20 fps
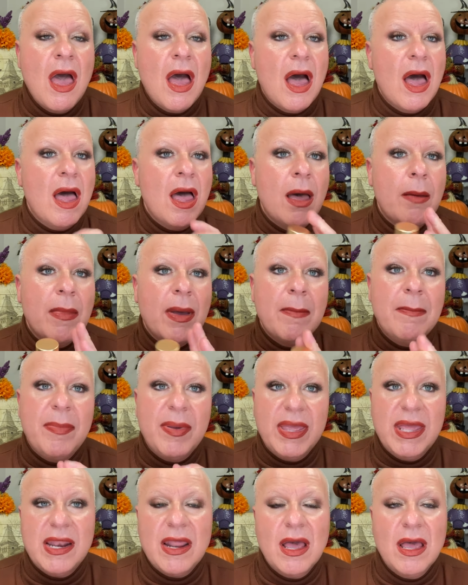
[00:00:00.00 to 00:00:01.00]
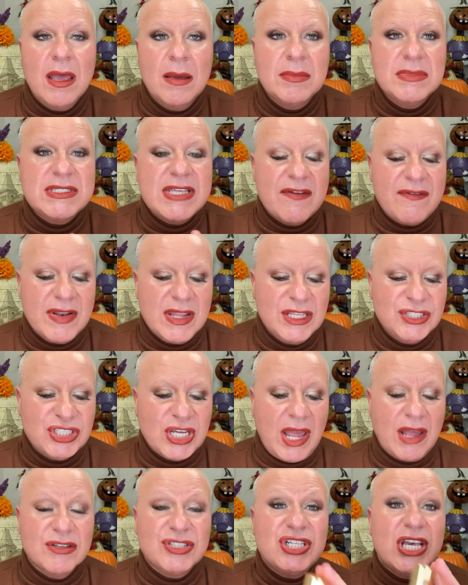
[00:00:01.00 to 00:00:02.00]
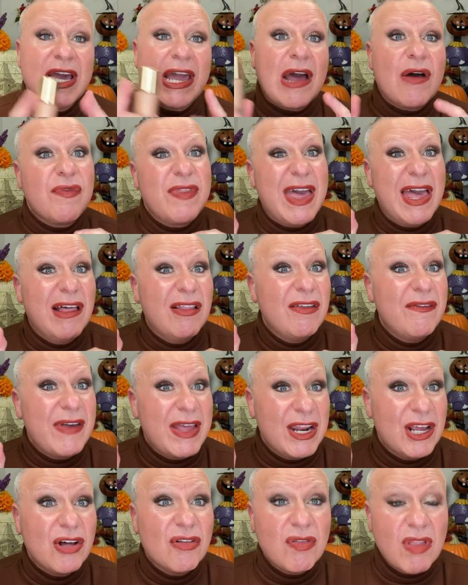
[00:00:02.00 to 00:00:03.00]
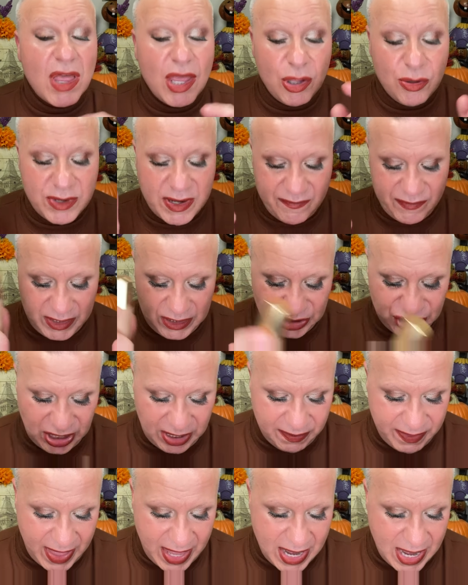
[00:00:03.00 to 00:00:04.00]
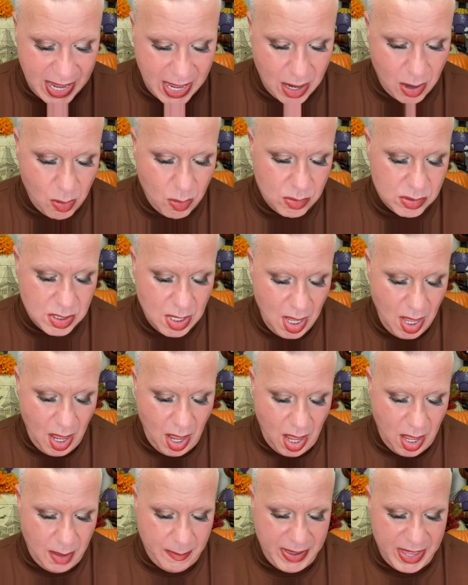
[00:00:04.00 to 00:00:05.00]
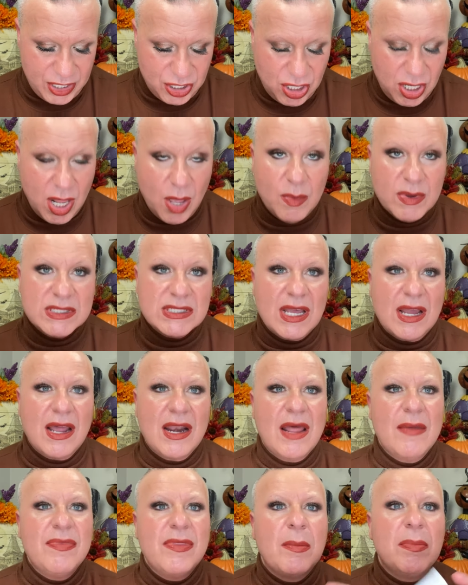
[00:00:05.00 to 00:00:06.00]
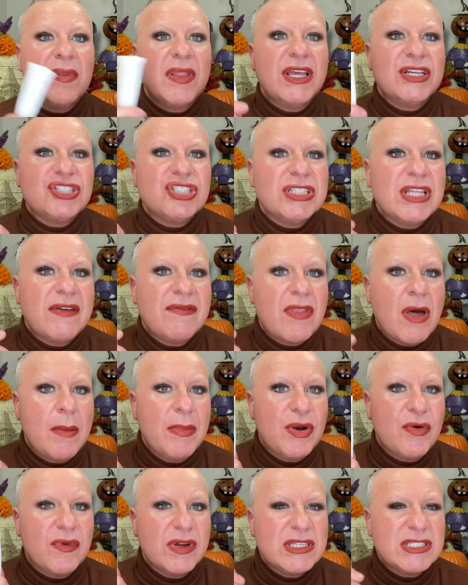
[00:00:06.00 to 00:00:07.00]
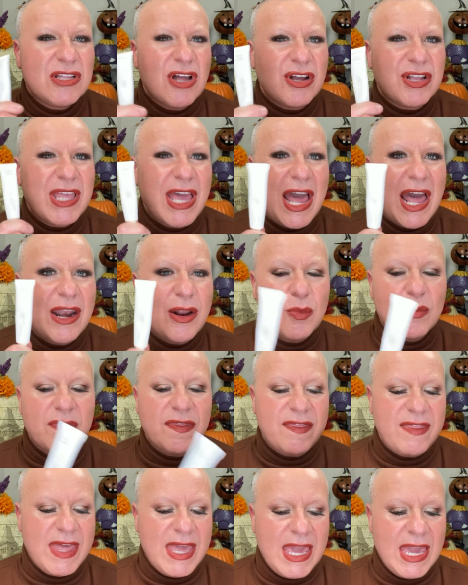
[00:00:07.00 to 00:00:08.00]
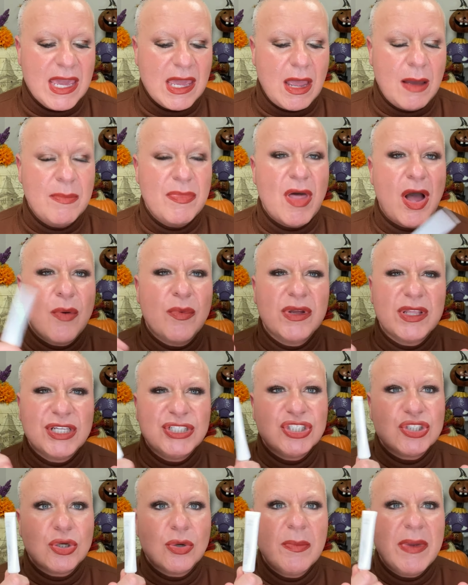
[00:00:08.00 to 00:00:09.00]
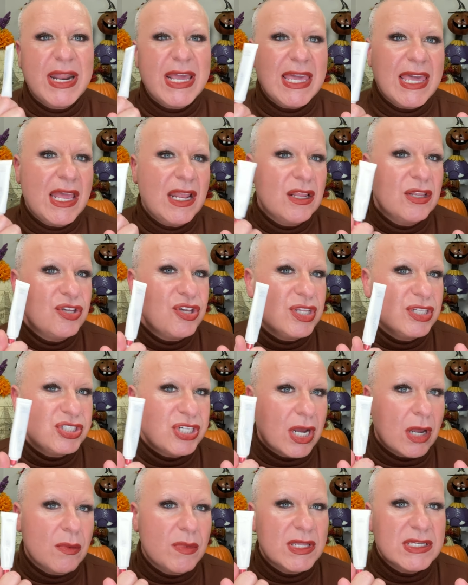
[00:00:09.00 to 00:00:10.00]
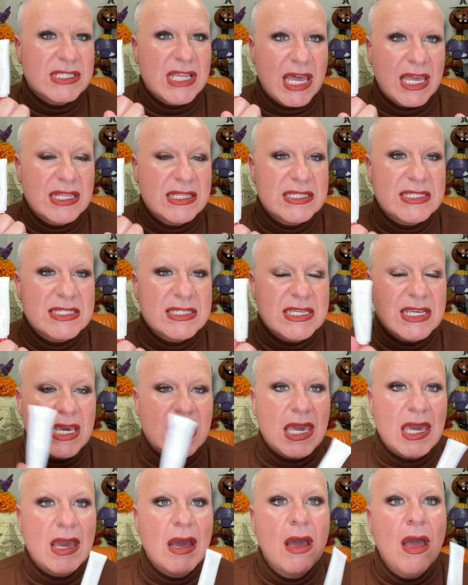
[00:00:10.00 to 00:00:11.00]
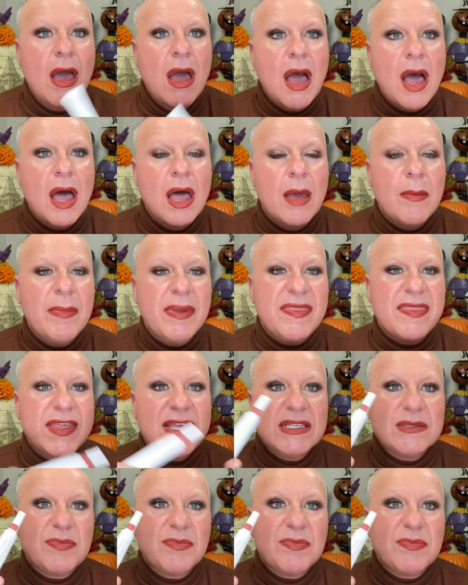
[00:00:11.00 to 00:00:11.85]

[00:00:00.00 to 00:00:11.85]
Um, but, um, definitely check out, check out the Elevated Glow. Definitely check that out. Um, and you know, it's like an, uh, the blushes have not been restocked yet. I don't think, I'm not really sure, but again, you can check on the site and see. Um, but these